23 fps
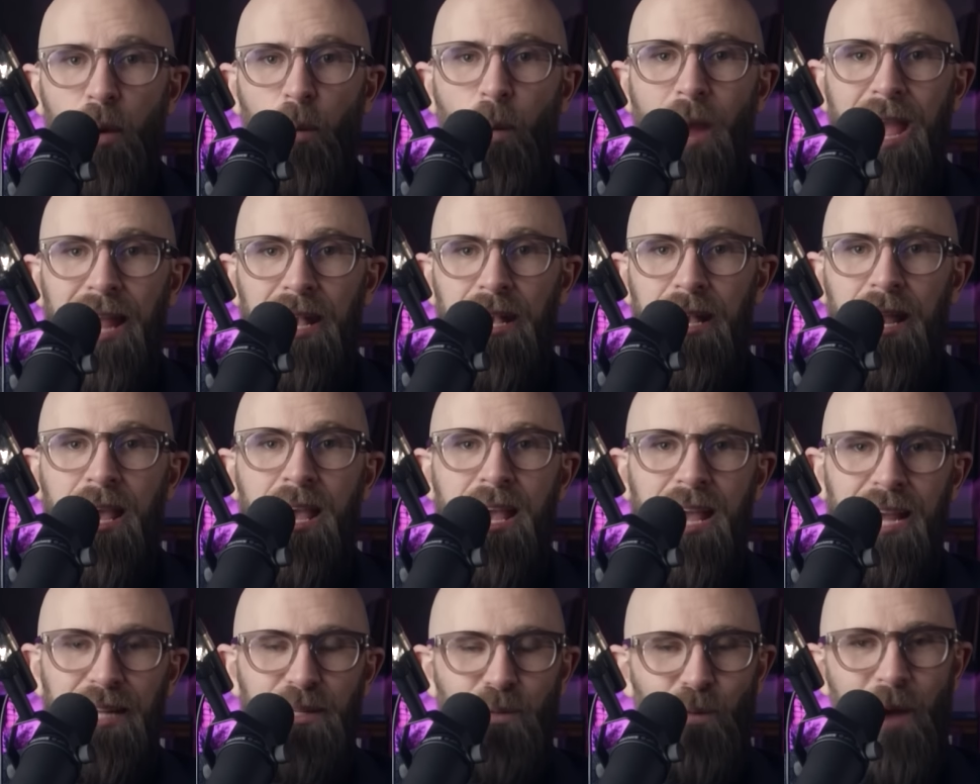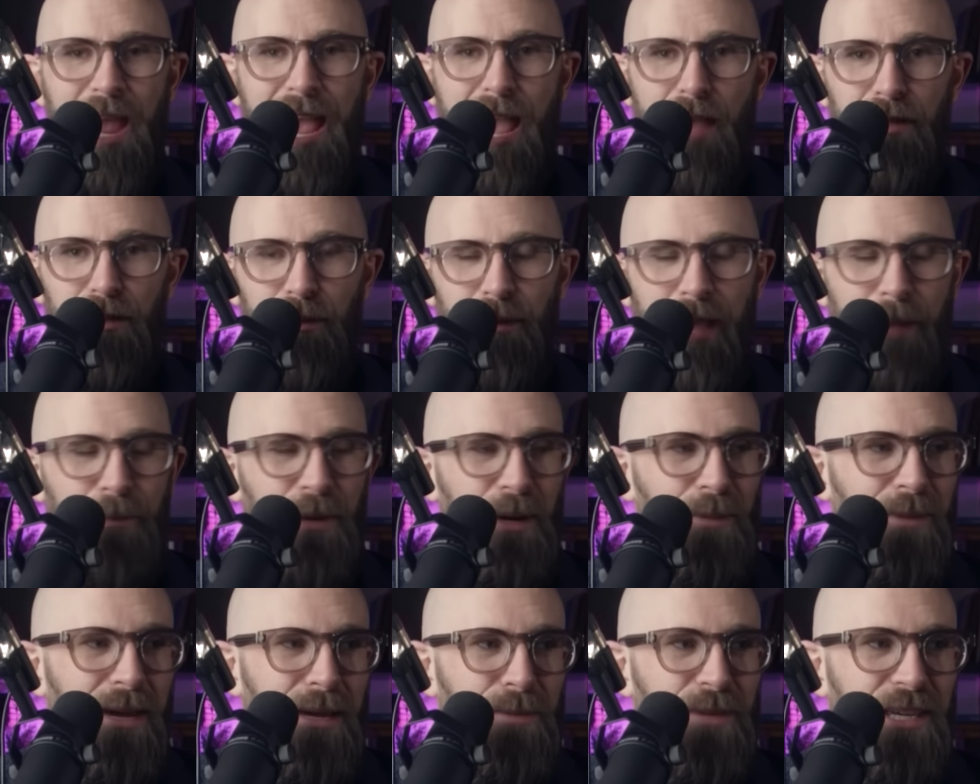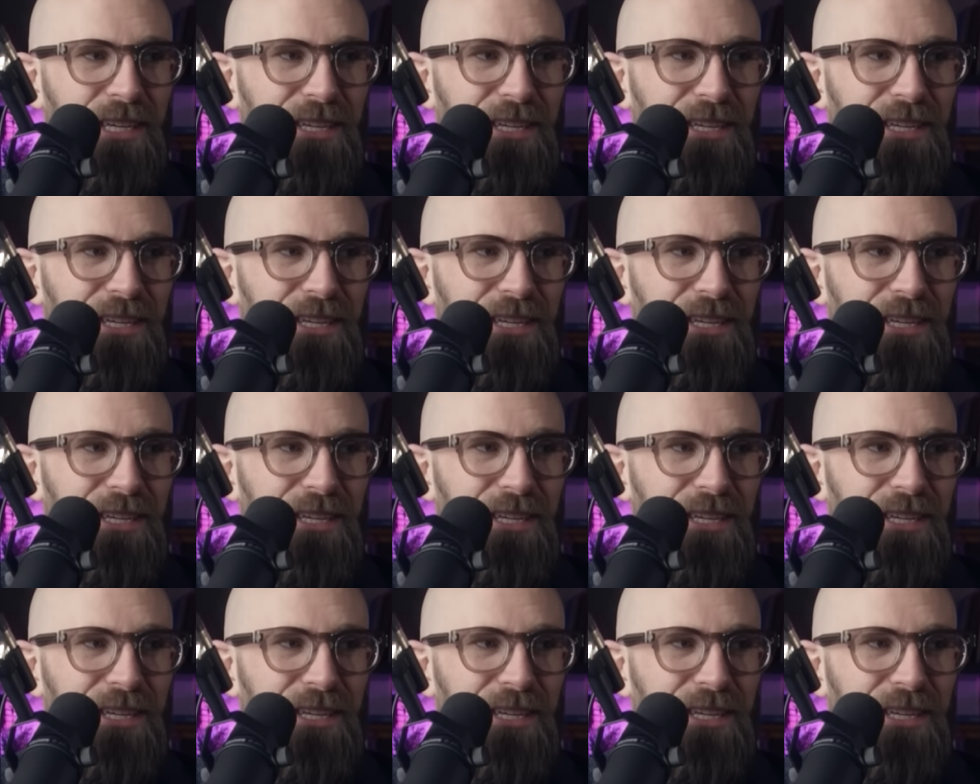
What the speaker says: when, and where the weapon may be